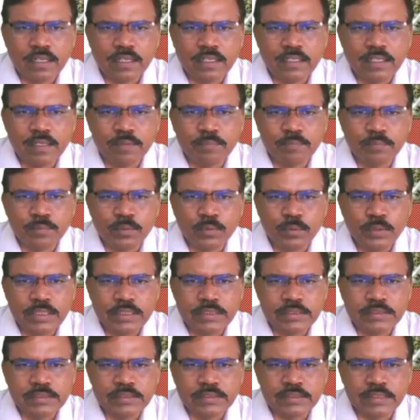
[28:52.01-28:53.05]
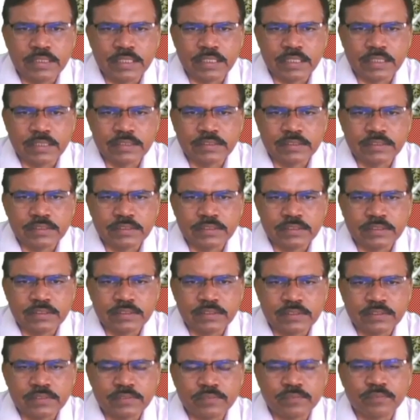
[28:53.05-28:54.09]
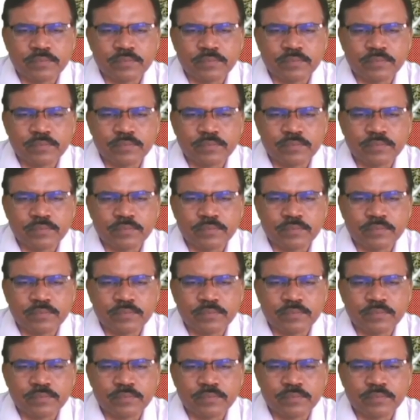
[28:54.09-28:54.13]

F2 is 6